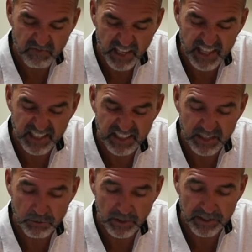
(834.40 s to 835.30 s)
kind of like
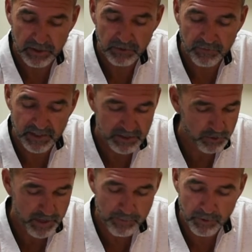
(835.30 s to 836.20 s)
this right here, a
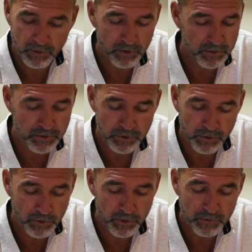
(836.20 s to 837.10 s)
scraper or
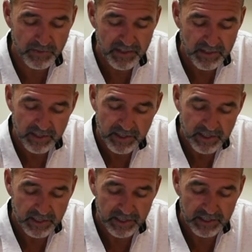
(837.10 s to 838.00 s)
stirrer,
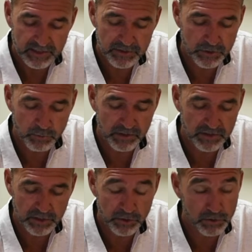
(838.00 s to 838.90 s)
and this is what
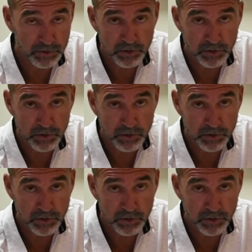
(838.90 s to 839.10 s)
they use.